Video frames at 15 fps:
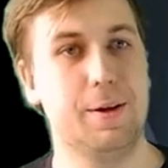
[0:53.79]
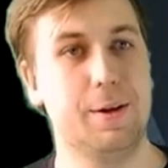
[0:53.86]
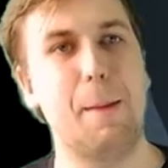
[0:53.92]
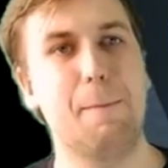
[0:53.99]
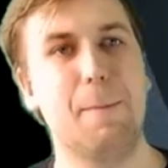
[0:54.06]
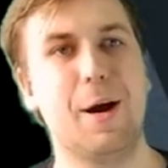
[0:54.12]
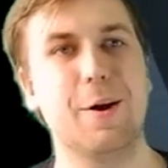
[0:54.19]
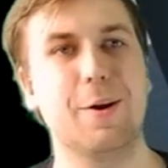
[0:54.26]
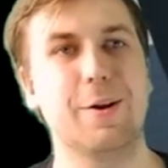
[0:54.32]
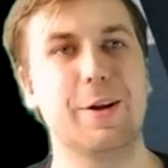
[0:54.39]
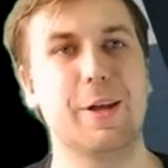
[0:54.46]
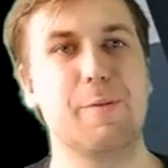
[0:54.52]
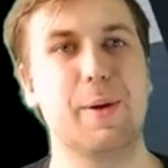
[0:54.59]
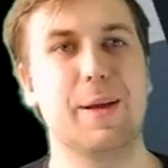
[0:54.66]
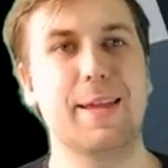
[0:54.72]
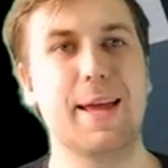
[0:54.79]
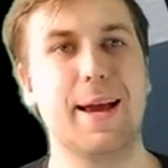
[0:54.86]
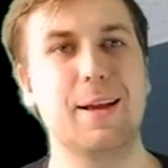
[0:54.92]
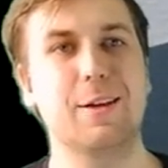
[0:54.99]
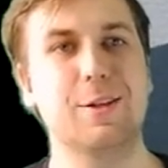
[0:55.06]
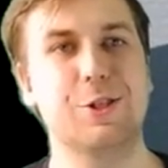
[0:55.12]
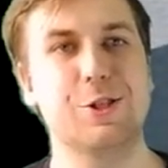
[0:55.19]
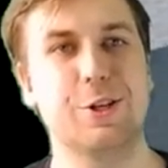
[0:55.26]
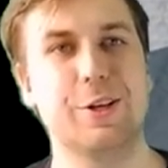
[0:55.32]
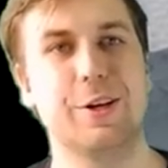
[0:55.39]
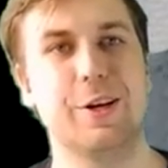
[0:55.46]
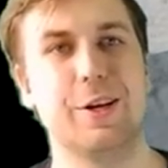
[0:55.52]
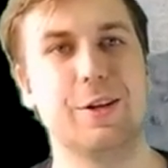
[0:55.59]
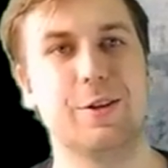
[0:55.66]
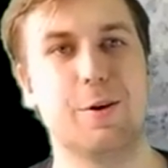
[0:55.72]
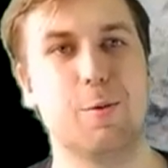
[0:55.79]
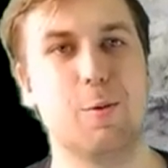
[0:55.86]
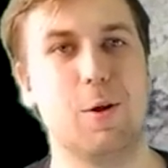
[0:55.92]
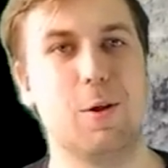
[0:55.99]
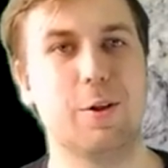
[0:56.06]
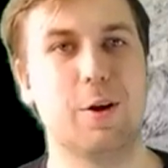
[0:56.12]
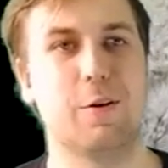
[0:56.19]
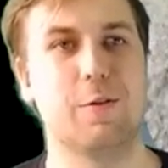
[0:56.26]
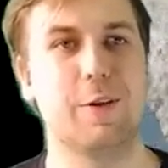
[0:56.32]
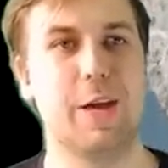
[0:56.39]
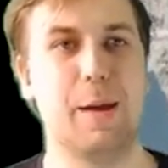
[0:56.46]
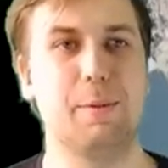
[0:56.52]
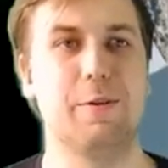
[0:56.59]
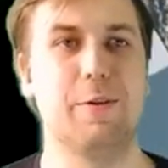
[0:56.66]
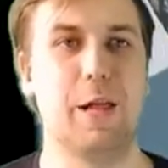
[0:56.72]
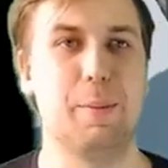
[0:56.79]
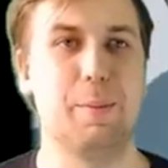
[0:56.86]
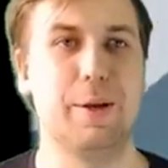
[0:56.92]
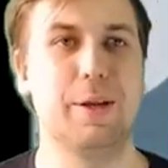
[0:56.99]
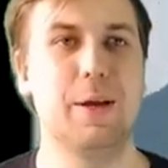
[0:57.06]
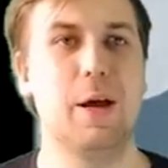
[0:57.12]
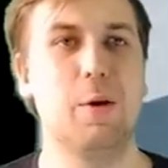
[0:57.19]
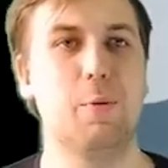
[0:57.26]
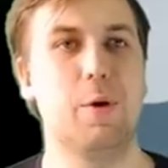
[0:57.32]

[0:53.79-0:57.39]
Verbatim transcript: Embark on a spectacular journey into the world of game development